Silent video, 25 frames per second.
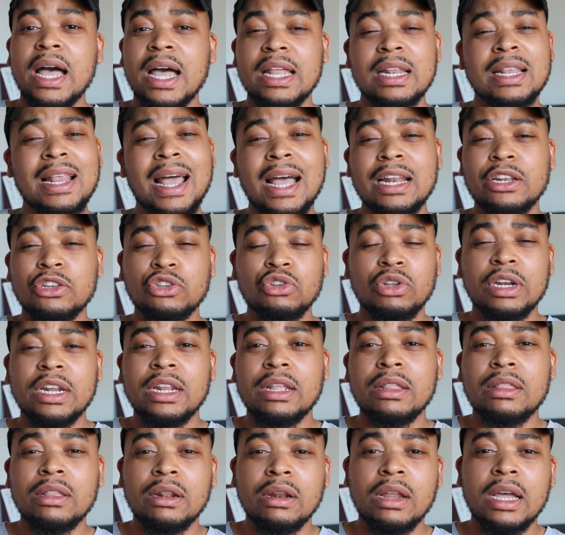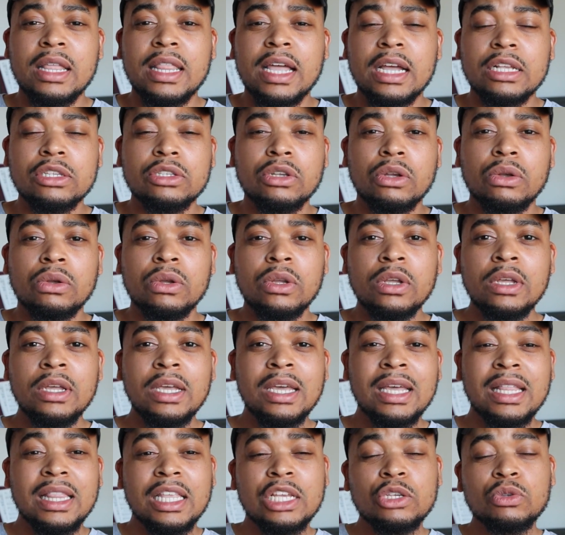I hadn't done anything like that, so
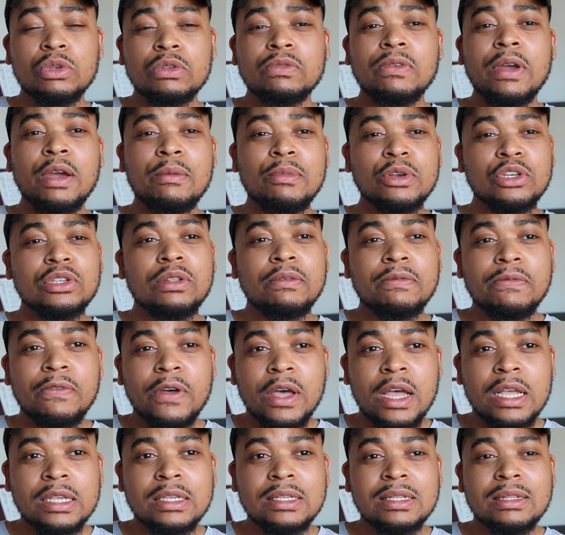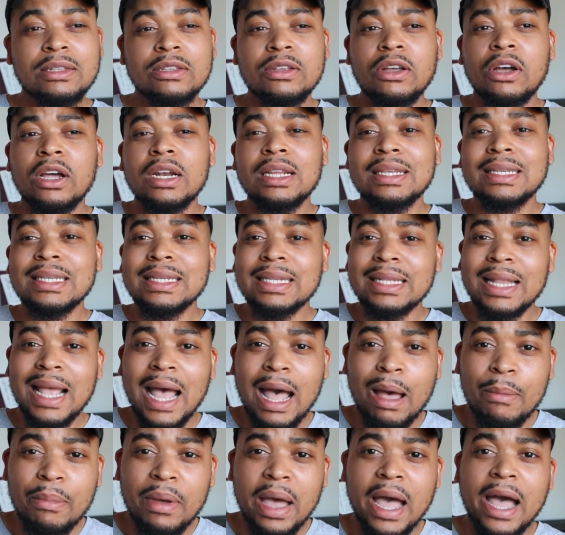this was very much the first kind of
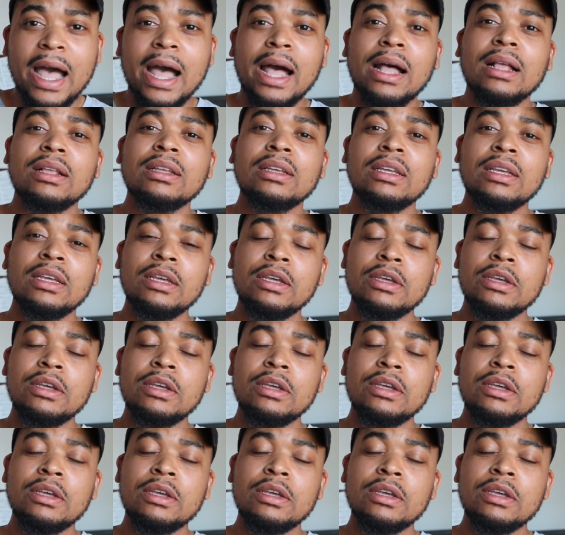stab at